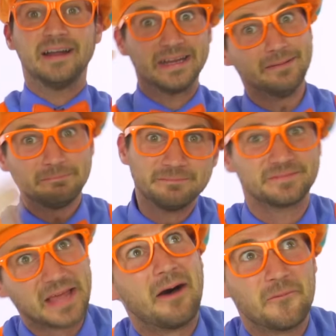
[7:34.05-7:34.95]
Yep,
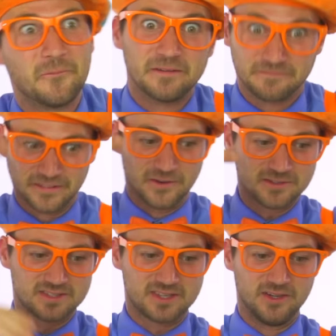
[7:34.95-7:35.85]
that one
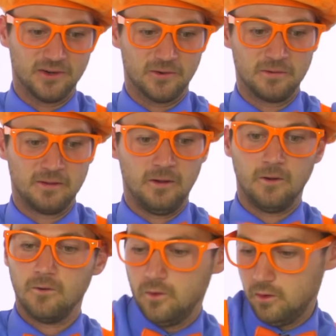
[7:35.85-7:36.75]
floats too.
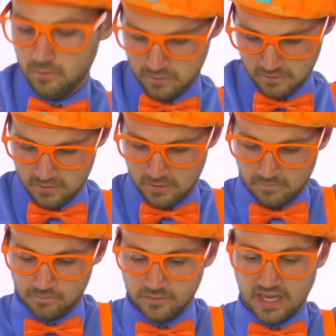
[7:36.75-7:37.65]
Ooh,
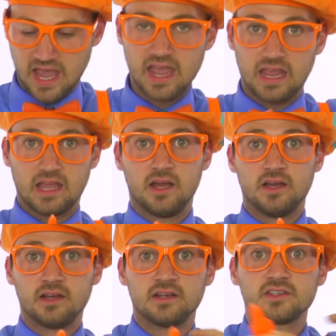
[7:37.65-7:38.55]
okay,
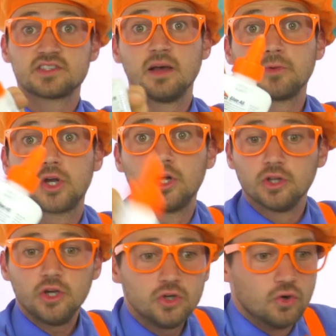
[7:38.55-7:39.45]
some
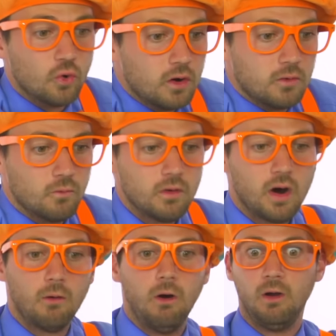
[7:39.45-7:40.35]
glue.
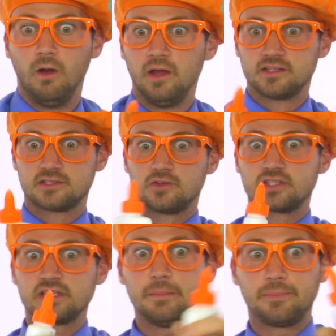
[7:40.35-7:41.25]
Whoa, so
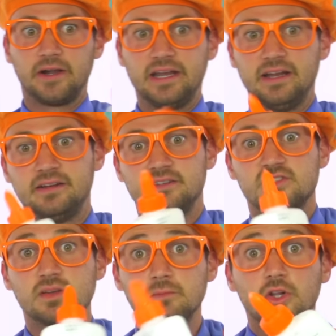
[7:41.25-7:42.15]
slippery.
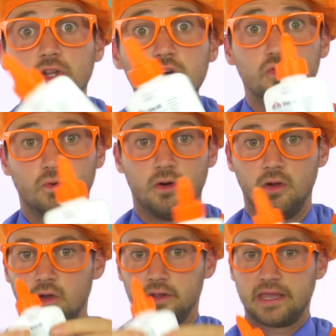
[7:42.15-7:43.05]
Some glue.
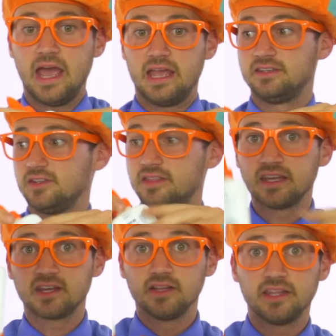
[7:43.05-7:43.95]
Okay, do you
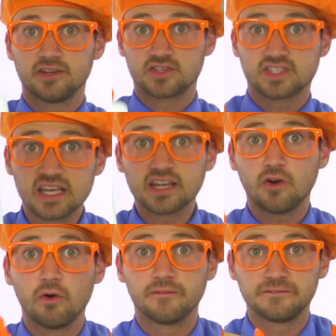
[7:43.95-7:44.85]
think it'll either sink
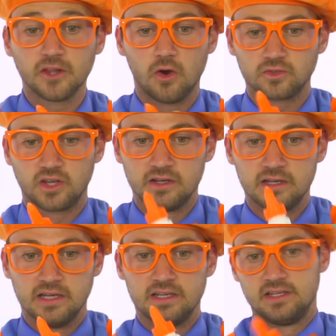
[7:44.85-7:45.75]
or float?
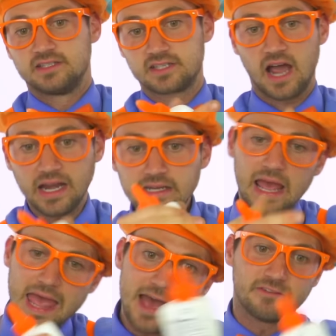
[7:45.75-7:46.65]
It's kinda
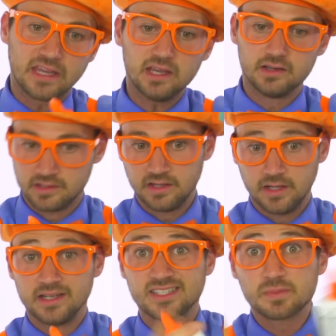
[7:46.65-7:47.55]
heavy.
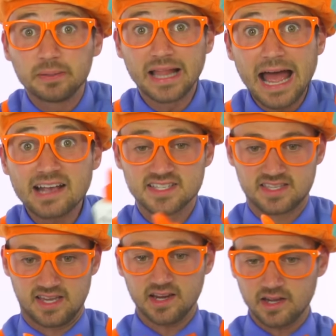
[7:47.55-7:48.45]
It's
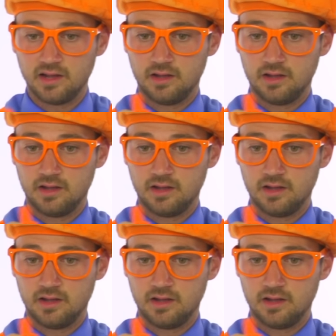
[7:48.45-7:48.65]
plastic.